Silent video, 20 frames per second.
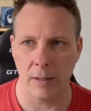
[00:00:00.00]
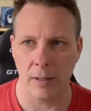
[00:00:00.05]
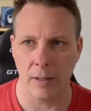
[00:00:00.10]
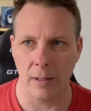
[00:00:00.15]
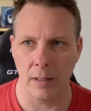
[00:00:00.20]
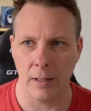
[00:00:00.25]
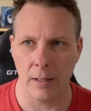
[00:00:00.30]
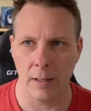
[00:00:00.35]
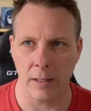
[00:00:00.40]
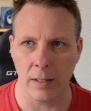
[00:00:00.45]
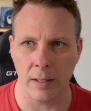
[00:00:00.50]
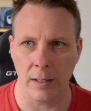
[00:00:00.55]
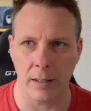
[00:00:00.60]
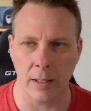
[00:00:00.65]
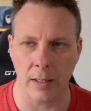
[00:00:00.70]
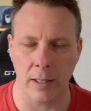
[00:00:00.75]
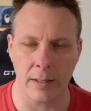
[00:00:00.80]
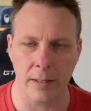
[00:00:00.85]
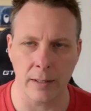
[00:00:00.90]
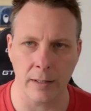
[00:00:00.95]

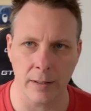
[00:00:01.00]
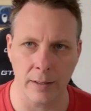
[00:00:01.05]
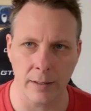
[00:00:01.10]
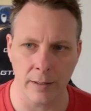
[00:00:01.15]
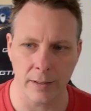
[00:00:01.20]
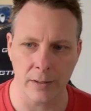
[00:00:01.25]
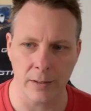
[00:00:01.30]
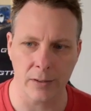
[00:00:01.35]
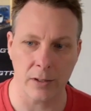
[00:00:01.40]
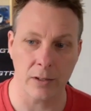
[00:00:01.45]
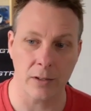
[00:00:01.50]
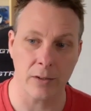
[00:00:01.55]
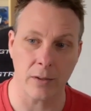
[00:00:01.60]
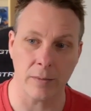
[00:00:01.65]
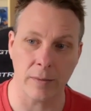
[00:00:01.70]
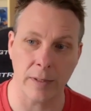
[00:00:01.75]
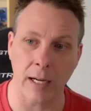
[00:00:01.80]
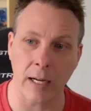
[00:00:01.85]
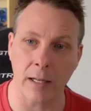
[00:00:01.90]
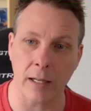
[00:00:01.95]
The idea is to sort
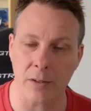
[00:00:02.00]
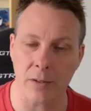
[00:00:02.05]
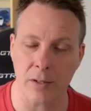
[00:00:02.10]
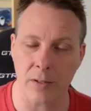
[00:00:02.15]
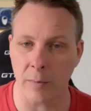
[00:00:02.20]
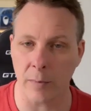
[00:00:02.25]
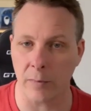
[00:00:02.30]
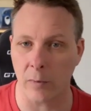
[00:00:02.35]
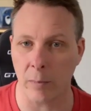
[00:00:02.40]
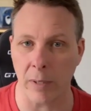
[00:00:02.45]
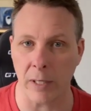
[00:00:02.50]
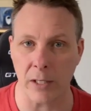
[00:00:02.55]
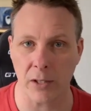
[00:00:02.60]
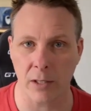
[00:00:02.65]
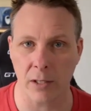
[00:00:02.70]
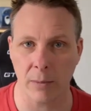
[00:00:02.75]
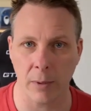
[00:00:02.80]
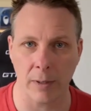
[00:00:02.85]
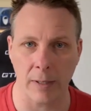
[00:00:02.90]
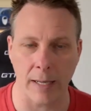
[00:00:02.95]
of gather some
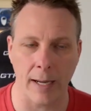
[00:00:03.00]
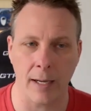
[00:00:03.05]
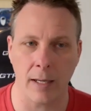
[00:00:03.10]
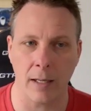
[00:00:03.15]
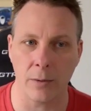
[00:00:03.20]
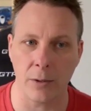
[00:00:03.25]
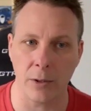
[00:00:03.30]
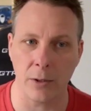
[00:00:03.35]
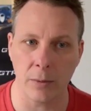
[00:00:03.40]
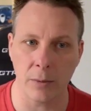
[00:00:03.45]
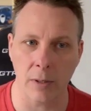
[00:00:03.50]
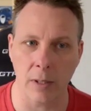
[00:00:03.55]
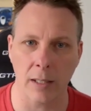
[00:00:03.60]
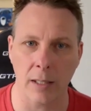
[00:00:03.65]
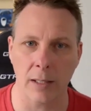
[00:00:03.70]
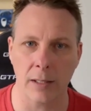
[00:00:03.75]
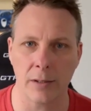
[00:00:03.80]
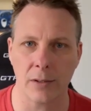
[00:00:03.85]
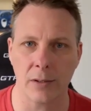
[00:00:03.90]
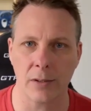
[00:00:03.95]
information about how you
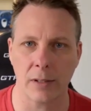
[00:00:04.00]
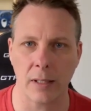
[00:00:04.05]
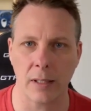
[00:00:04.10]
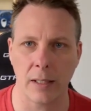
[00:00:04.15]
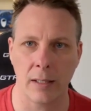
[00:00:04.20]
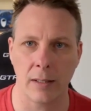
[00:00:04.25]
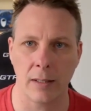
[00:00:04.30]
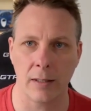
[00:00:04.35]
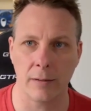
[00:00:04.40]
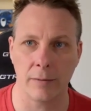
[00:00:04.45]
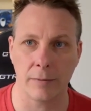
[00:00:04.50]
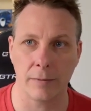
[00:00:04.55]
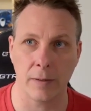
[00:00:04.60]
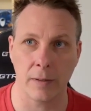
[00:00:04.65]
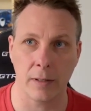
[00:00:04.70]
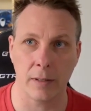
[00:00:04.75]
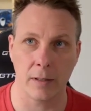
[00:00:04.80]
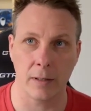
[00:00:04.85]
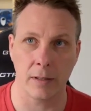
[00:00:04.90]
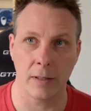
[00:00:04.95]
guys have
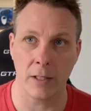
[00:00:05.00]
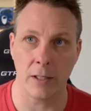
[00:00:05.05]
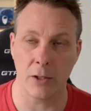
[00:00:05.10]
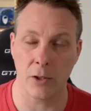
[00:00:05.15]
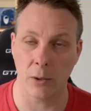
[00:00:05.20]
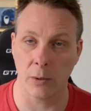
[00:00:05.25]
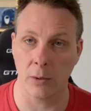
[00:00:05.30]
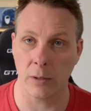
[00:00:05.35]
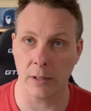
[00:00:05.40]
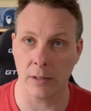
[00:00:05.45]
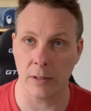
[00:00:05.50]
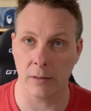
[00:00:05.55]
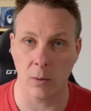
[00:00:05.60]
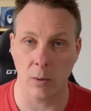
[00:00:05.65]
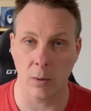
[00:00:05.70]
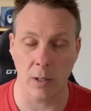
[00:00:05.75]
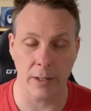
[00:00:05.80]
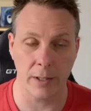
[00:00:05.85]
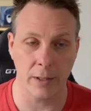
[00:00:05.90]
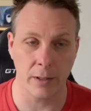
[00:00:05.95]
enjoyed
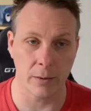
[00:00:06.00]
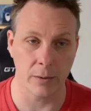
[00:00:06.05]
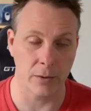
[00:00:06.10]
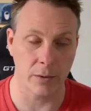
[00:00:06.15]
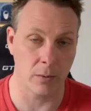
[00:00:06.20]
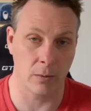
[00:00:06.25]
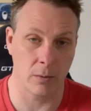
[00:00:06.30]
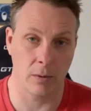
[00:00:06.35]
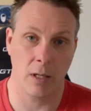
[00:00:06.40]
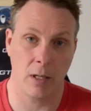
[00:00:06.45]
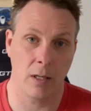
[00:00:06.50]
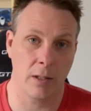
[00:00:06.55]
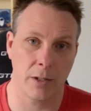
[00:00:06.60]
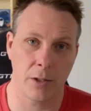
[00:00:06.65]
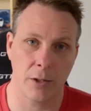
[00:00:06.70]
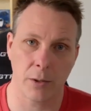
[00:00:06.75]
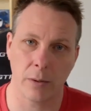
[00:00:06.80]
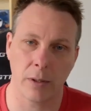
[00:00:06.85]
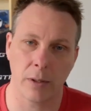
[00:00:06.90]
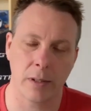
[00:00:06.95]
Quodd Heroes or not
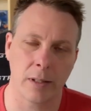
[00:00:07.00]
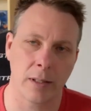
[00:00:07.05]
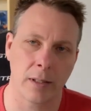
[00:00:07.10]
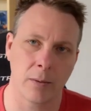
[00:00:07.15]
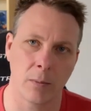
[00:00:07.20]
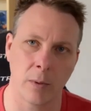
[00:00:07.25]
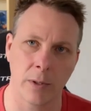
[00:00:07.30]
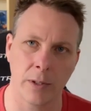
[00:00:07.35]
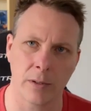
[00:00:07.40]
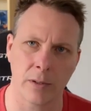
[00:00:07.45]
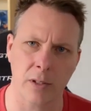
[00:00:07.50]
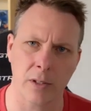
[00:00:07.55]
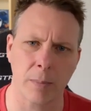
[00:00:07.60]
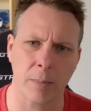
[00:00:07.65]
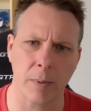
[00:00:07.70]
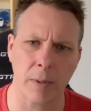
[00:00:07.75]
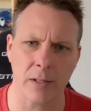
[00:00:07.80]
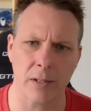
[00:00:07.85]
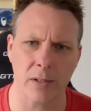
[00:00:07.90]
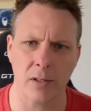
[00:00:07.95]
enjoyed, and what your
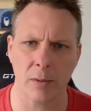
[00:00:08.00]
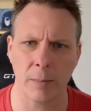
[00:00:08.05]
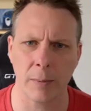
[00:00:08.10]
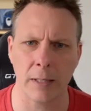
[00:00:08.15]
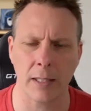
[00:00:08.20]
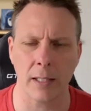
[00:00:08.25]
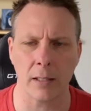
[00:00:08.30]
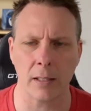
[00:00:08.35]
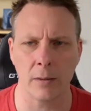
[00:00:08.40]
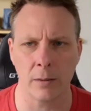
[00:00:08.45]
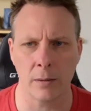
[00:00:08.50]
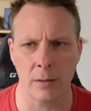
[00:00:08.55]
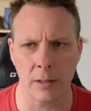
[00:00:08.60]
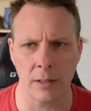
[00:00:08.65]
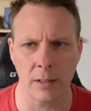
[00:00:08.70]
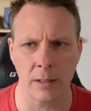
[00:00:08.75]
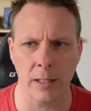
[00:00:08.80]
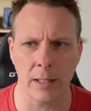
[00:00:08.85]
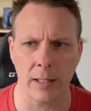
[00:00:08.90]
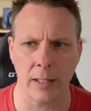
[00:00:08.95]
experience has been like
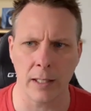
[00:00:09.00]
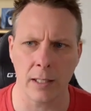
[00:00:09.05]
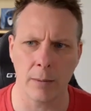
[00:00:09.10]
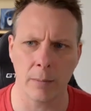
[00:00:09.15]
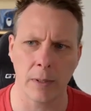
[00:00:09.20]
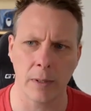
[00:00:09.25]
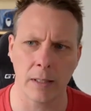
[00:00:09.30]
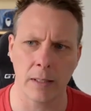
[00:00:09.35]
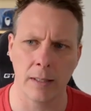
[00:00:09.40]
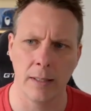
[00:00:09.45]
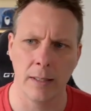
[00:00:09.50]
learning game, and